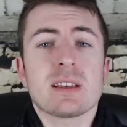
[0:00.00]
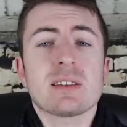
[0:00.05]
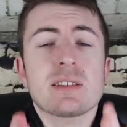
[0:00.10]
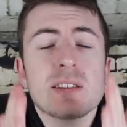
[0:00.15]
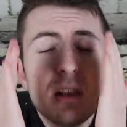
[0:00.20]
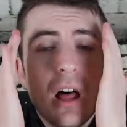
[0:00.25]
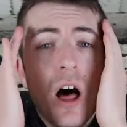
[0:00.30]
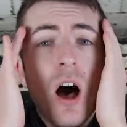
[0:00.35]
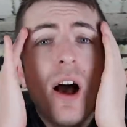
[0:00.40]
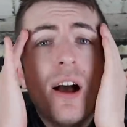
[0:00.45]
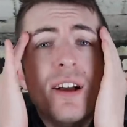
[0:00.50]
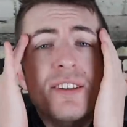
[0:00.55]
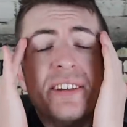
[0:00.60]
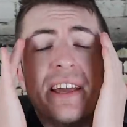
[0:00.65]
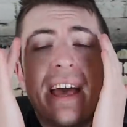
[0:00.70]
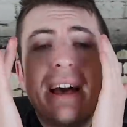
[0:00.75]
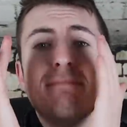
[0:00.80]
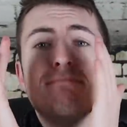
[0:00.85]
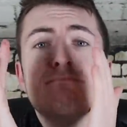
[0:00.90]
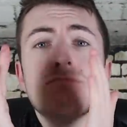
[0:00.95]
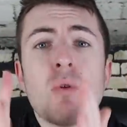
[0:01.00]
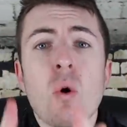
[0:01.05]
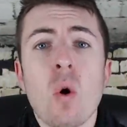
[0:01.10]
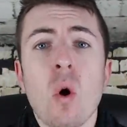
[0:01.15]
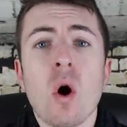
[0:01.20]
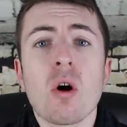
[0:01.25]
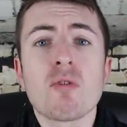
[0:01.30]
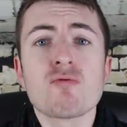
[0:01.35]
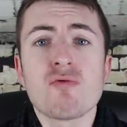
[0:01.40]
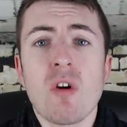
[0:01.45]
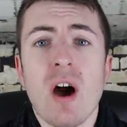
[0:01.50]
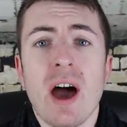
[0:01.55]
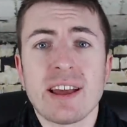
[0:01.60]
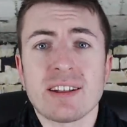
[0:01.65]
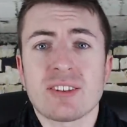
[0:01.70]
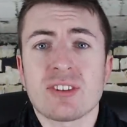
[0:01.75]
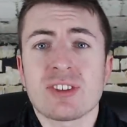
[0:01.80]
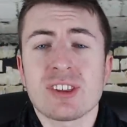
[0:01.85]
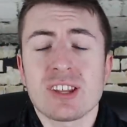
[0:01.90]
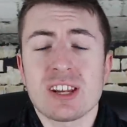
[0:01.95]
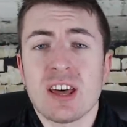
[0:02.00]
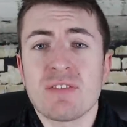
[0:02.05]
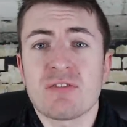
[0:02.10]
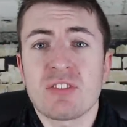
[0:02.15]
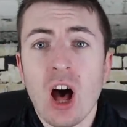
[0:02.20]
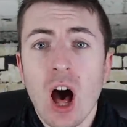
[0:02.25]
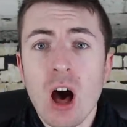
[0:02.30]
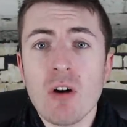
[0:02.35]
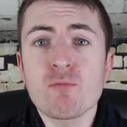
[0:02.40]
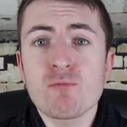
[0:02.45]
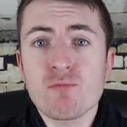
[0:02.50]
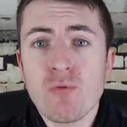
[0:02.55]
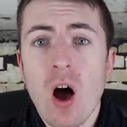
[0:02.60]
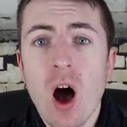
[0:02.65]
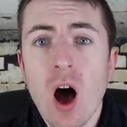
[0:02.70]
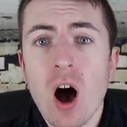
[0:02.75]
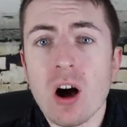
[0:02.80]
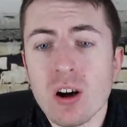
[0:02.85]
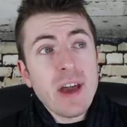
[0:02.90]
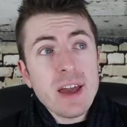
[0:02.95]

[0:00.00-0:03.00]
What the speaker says: As long as I get more right than I've got wrong,